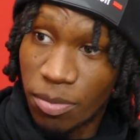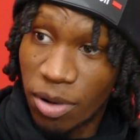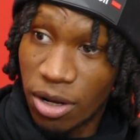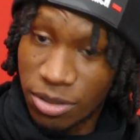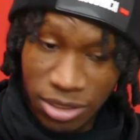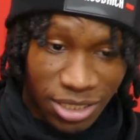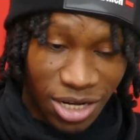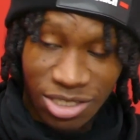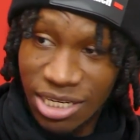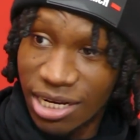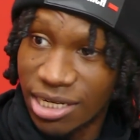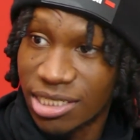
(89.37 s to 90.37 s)
but
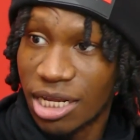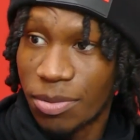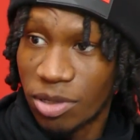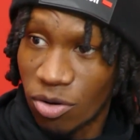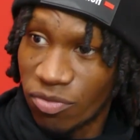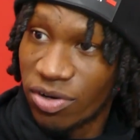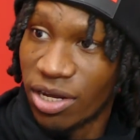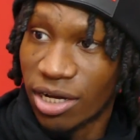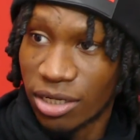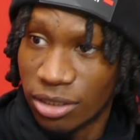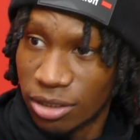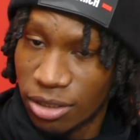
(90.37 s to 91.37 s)
now's the next step and hopefully I
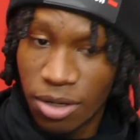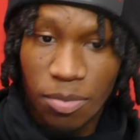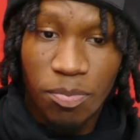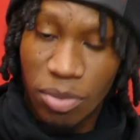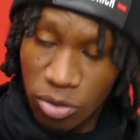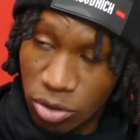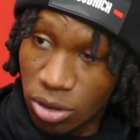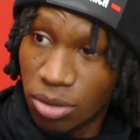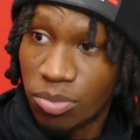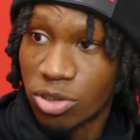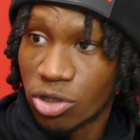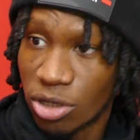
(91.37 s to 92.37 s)
can build on
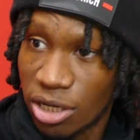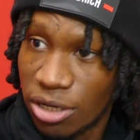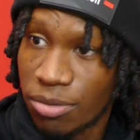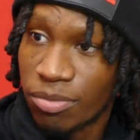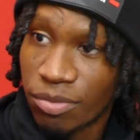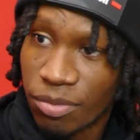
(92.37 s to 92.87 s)
and push on here.